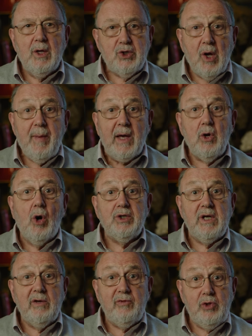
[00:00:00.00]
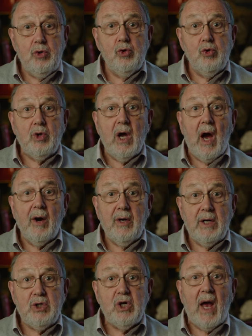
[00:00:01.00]
So may God give you
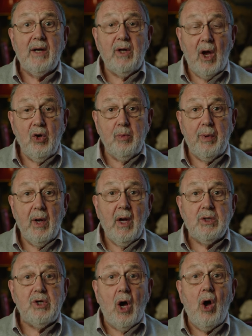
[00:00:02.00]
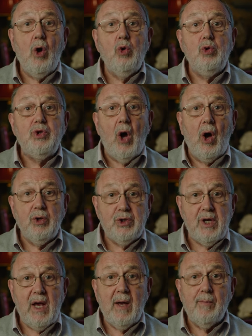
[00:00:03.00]
courage and hope to hold on
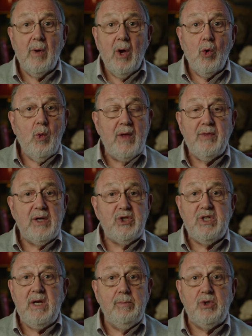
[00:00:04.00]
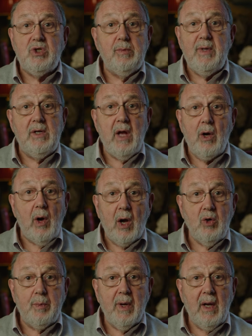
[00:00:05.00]
to him when there seems to be no
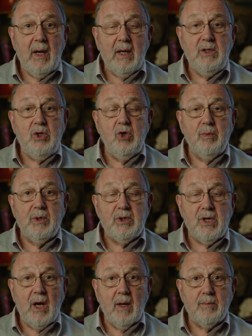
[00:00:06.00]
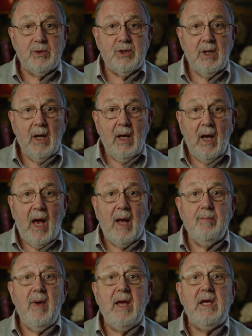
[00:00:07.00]
hope in human terms.
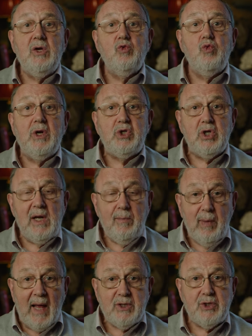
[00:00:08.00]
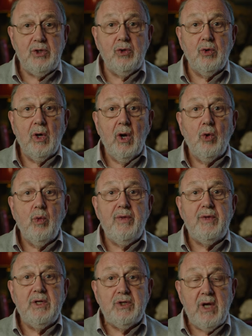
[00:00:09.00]
And may he richly bless you
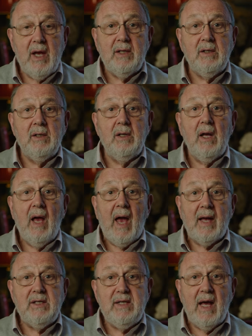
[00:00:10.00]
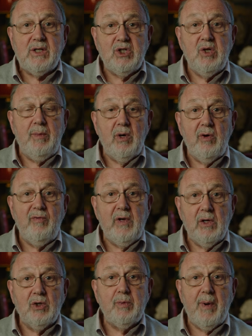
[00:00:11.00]
with his hidden and yet to be
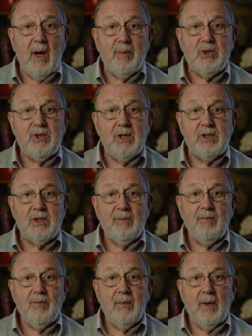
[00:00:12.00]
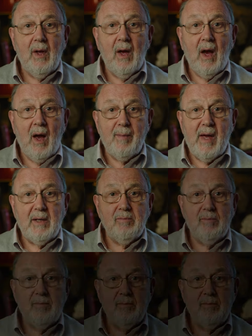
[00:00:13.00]
revealed purposes. Amen.